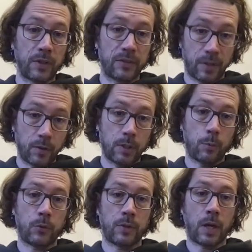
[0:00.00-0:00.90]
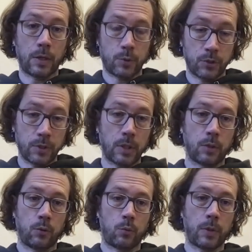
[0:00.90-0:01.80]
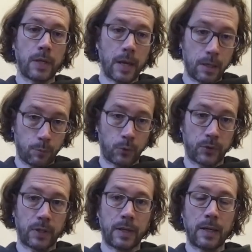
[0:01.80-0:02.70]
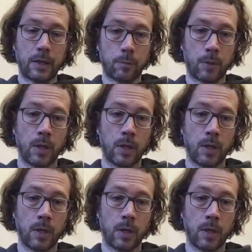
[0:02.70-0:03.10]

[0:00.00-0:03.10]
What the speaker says: 70% hydrogen and 28% helium.